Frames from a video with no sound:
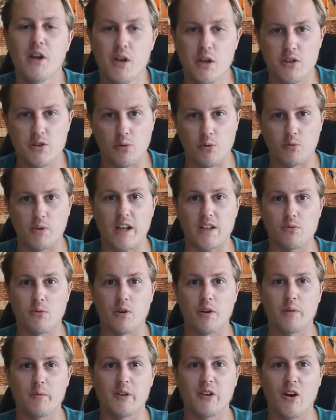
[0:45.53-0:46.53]
So that's what we're
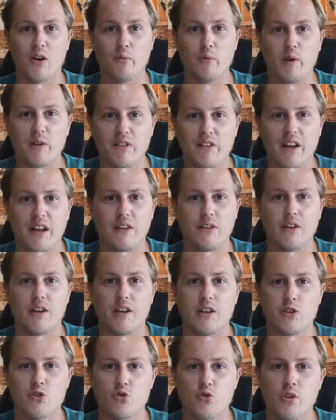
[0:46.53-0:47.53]
going to be talking about today, the
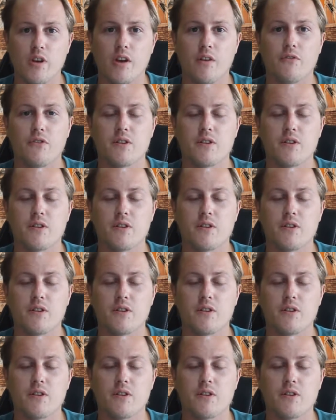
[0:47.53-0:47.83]
history of